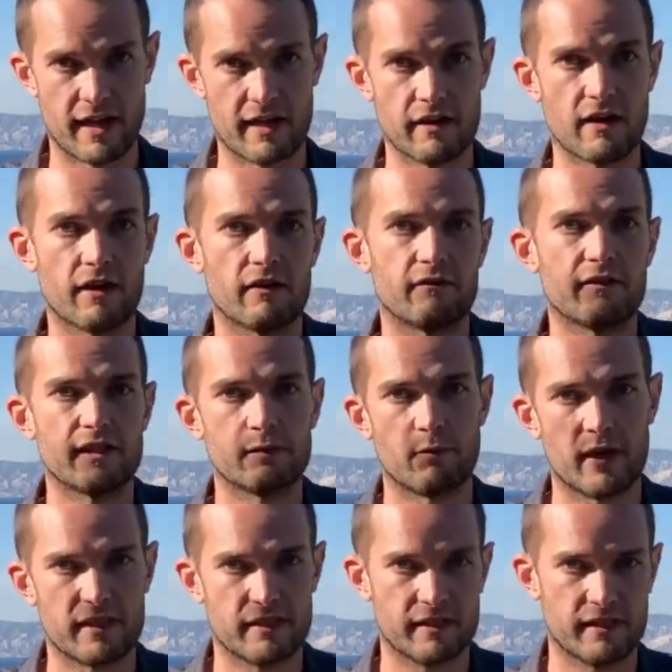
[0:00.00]
None of these
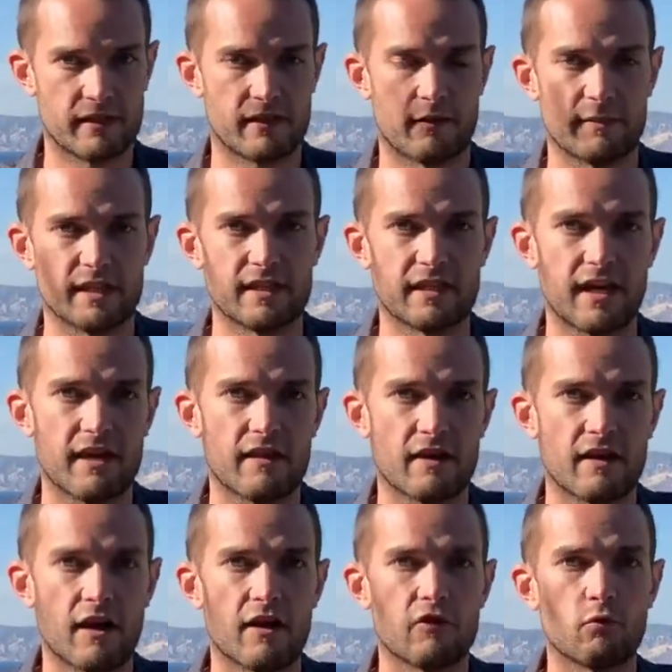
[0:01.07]
practices coming together
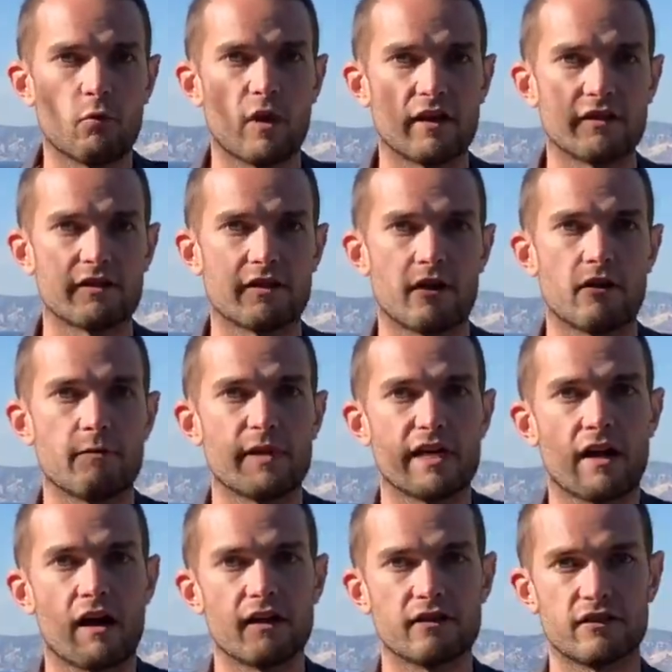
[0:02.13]
are the ones that are being
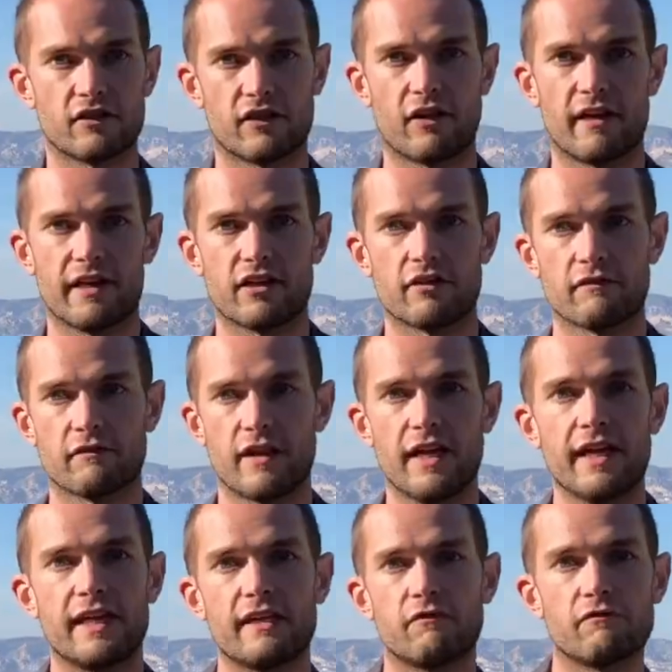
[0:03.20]
asked to kind of
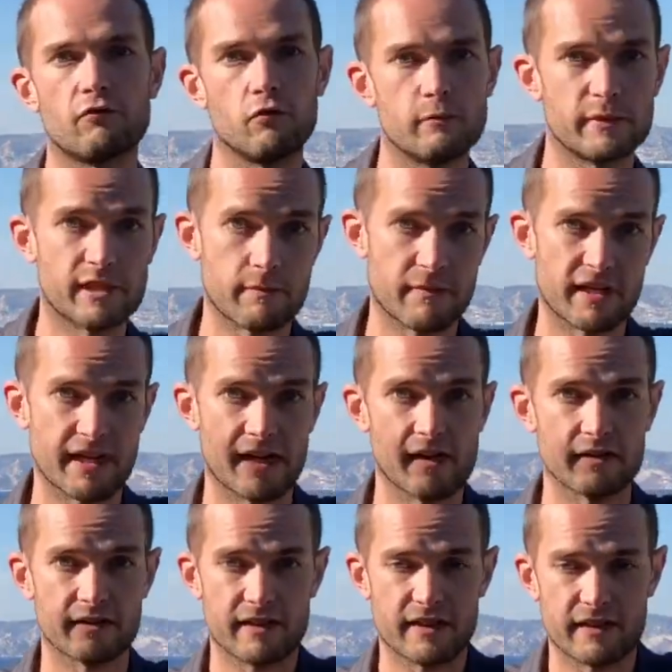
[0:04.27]
inform something
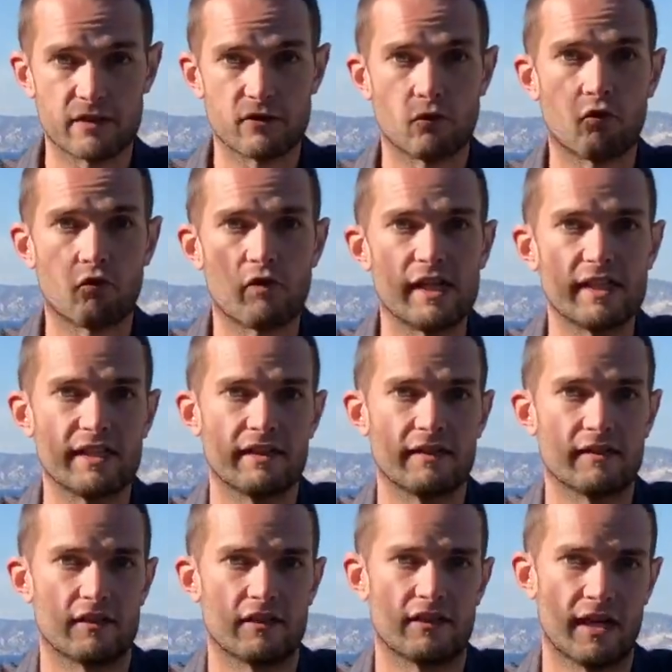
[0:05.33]
else. This is already
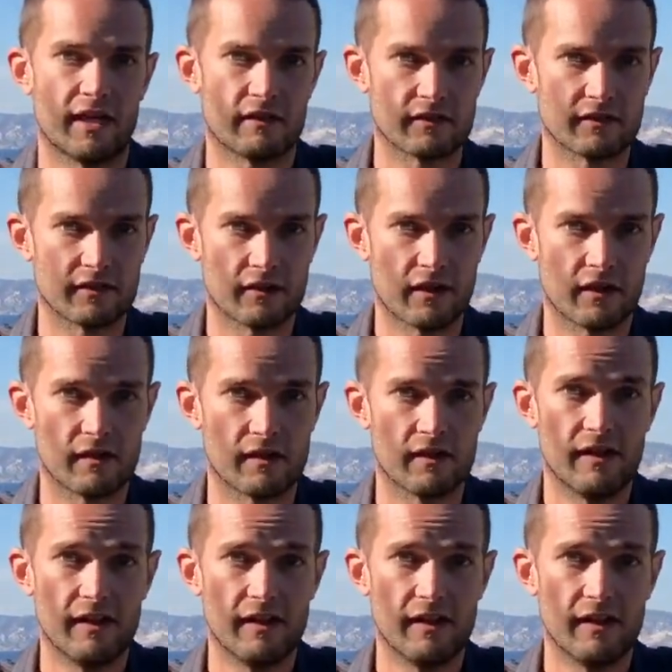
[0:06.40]
a shared concern.